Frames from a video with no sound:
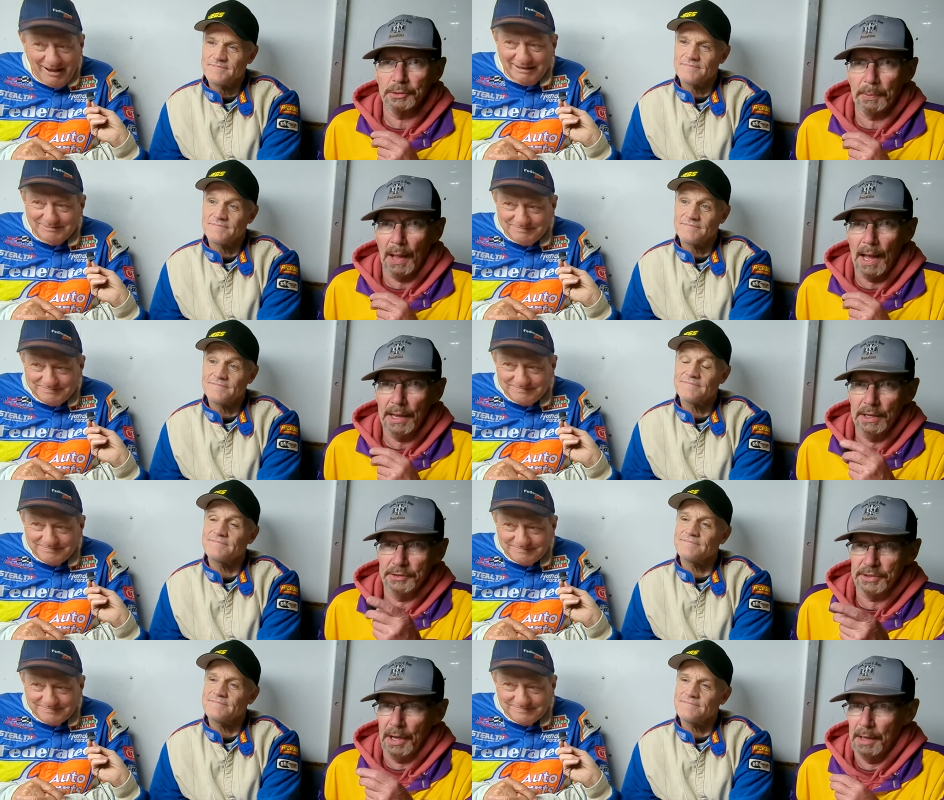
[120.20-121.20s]
Speaker 1: right. Supply
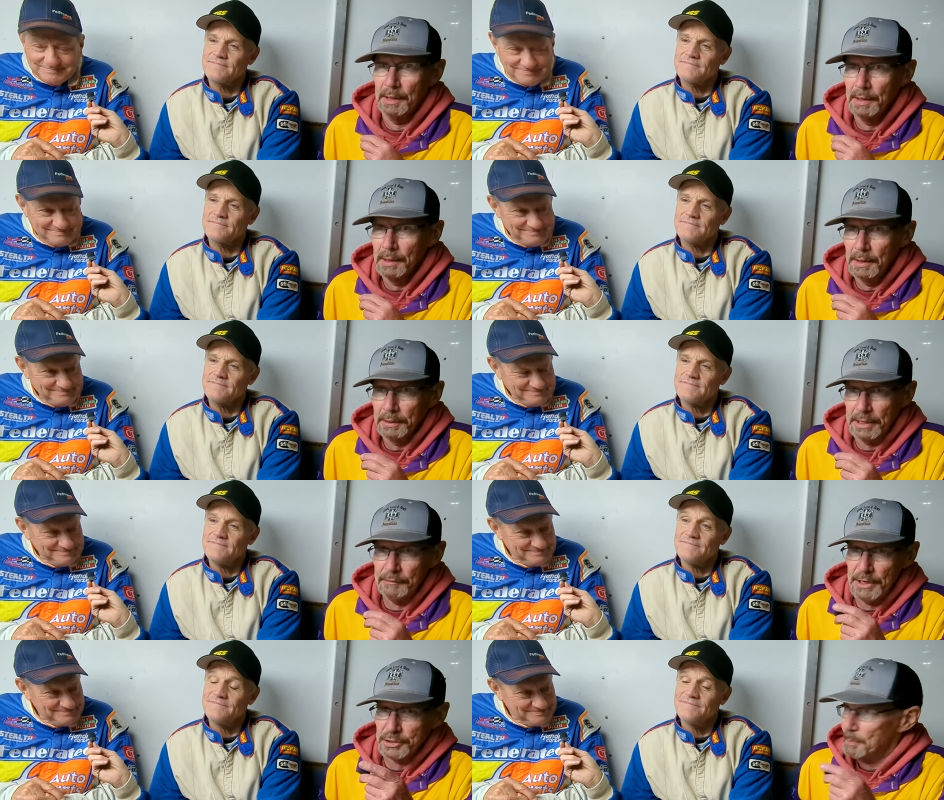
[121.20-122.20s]
is uh,
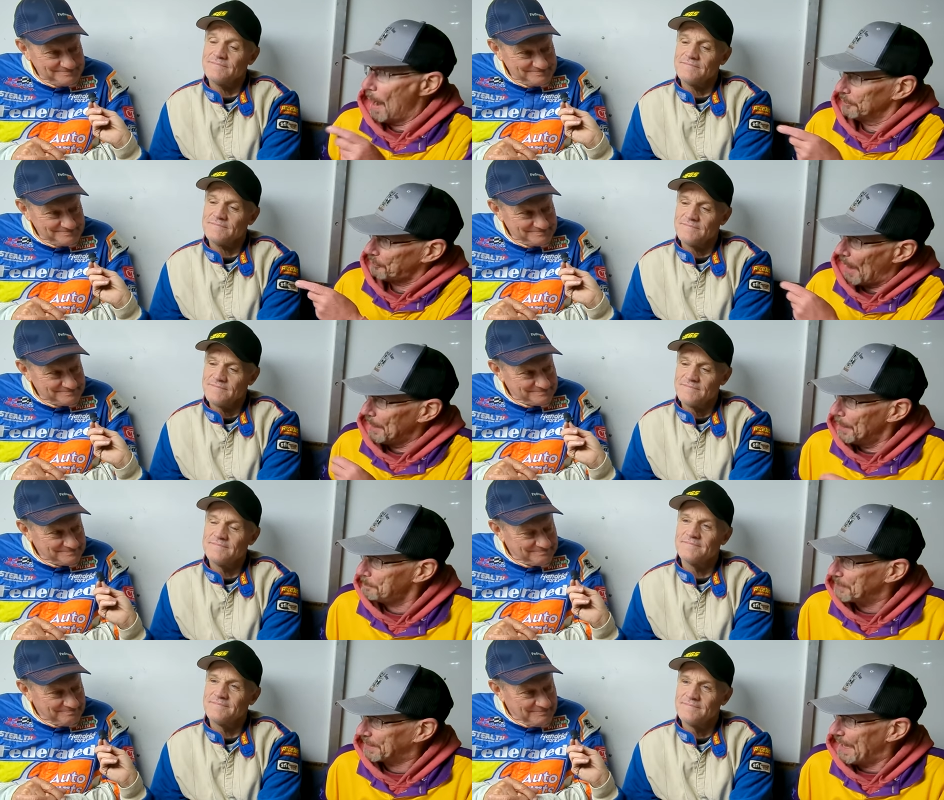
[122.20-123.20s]
giving his modified
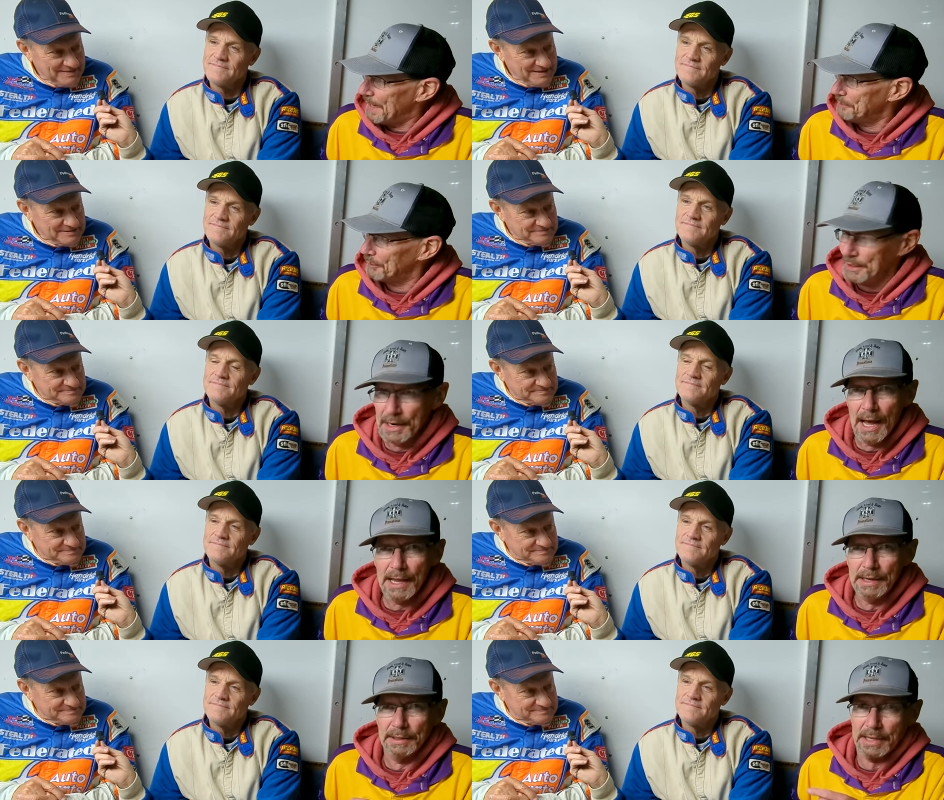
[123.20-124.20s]
up to Kenny for tonight,
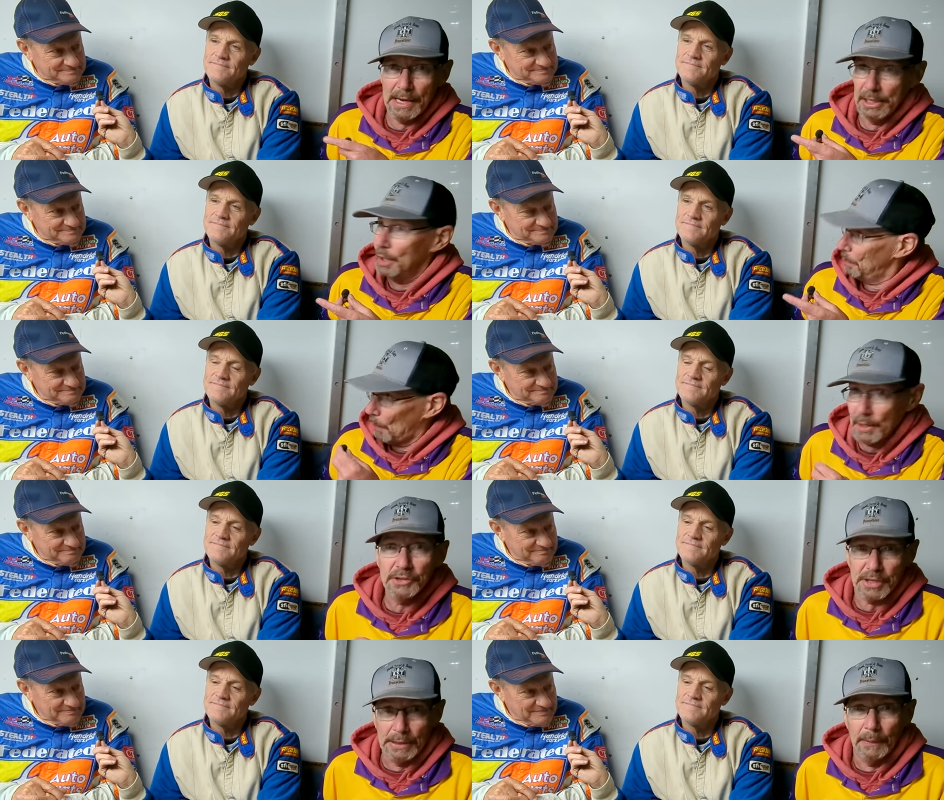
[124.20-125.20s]
and Kenny uh, won his
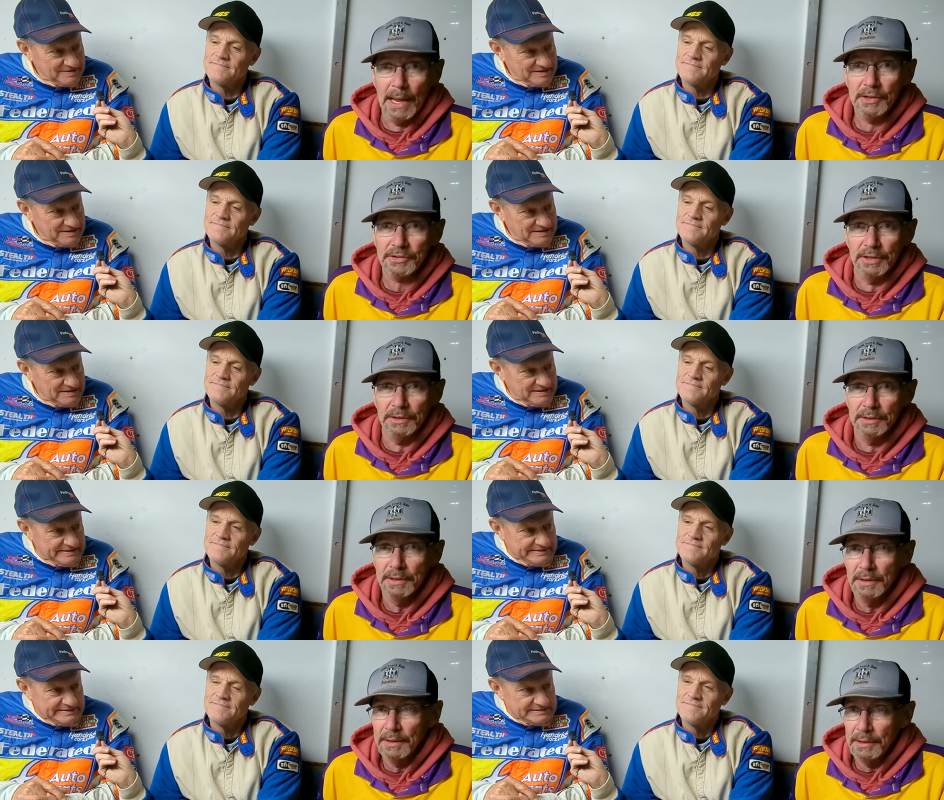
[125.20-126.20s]
heat race, and
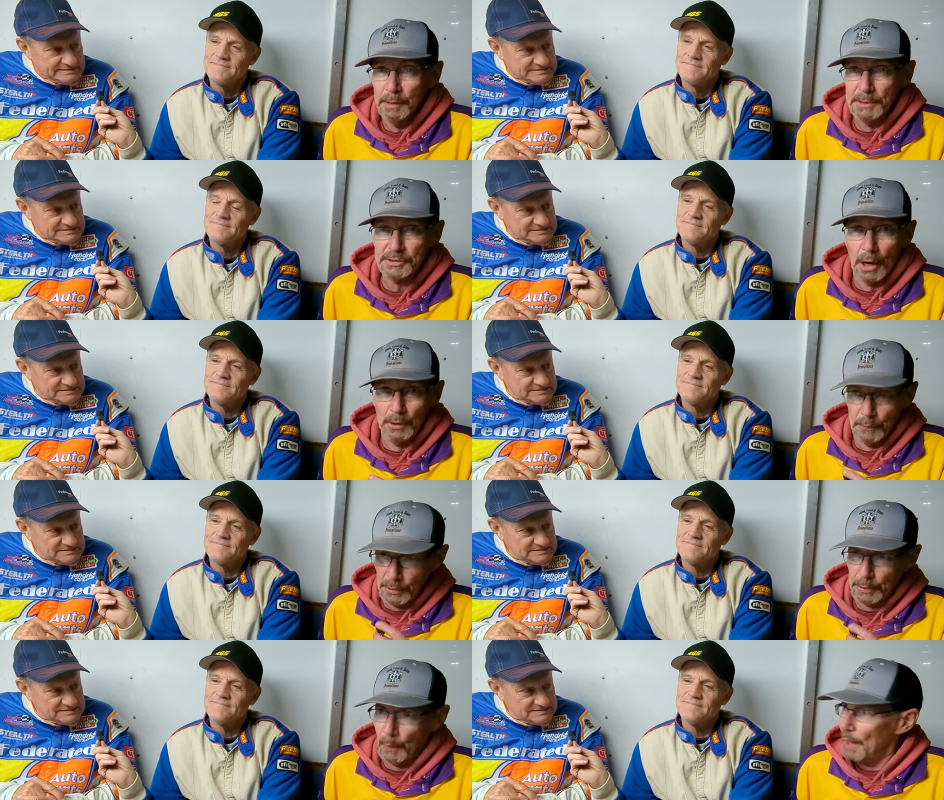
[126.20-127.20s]
he'll be starting
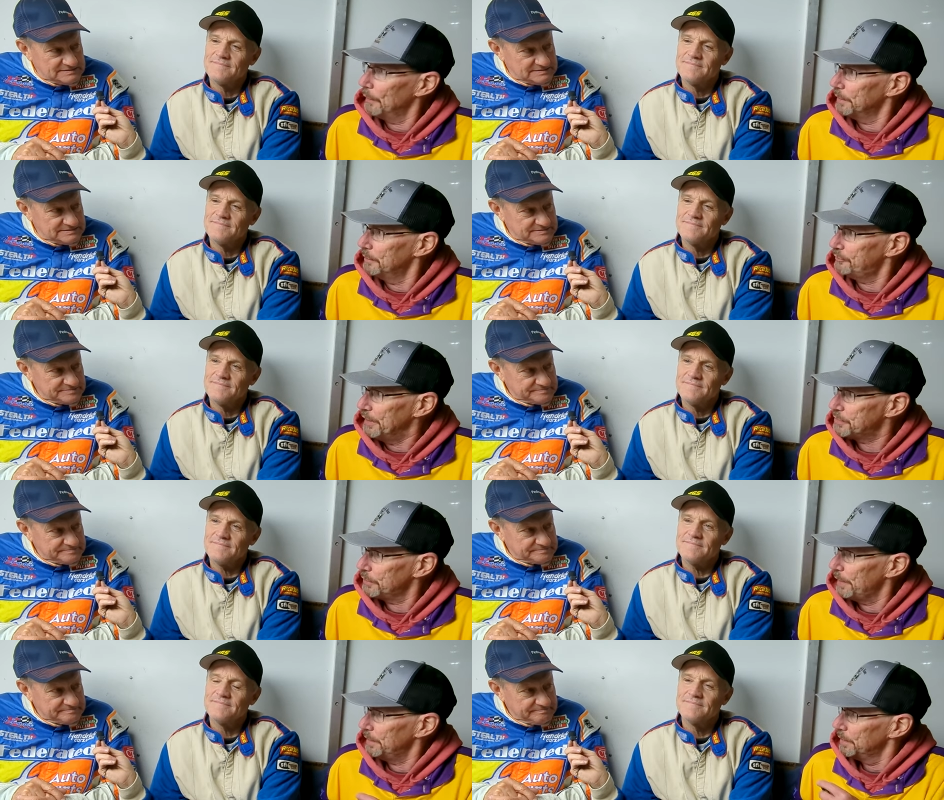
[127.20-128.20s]
really well in the future.
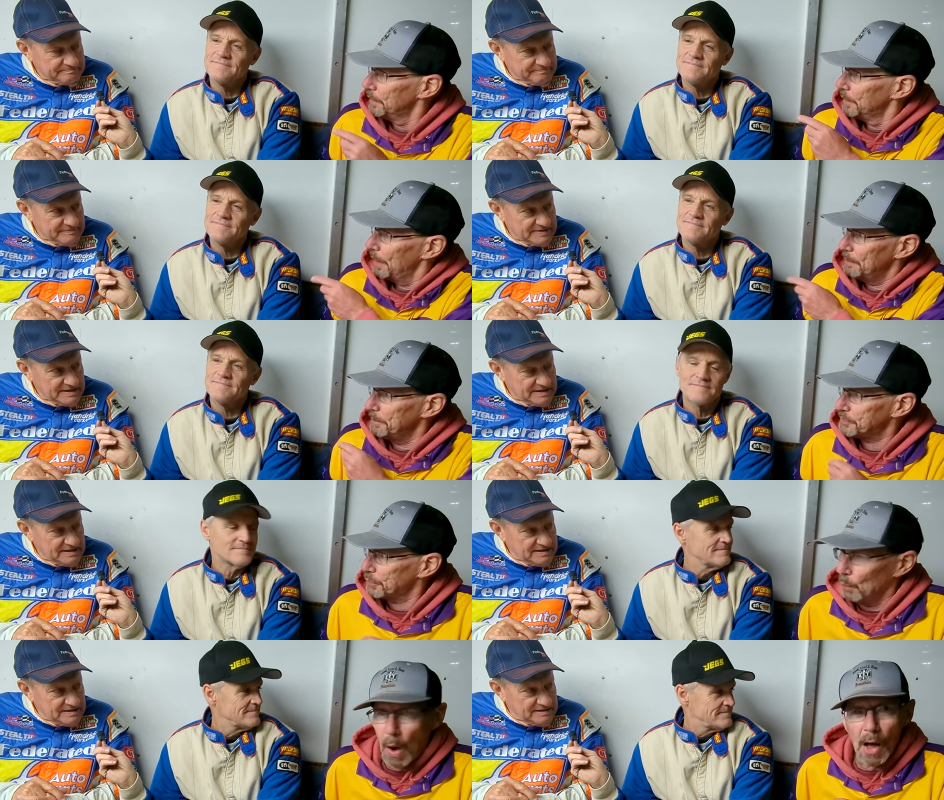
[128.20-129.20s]
And, and
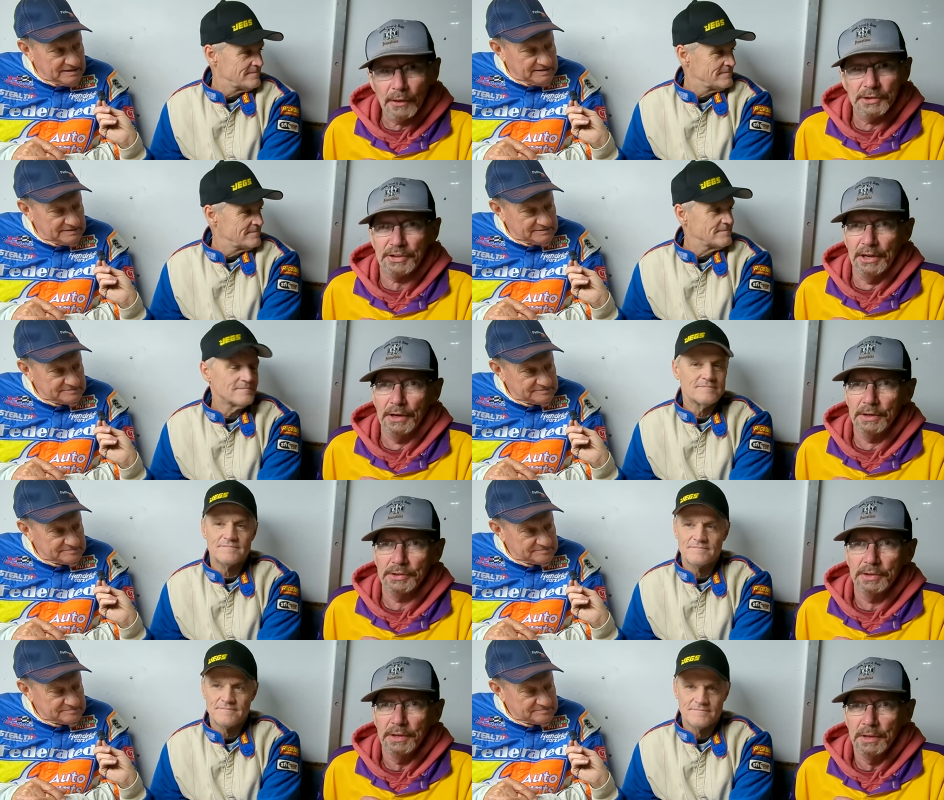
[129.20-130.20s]
Mister Wallace here
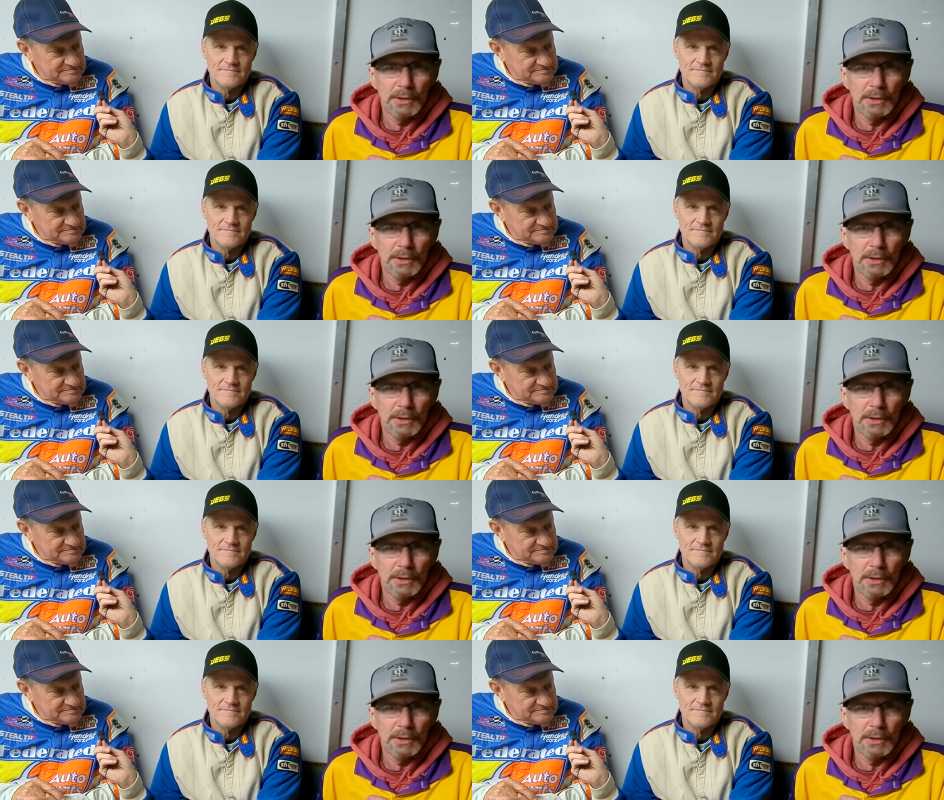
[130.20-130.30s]
is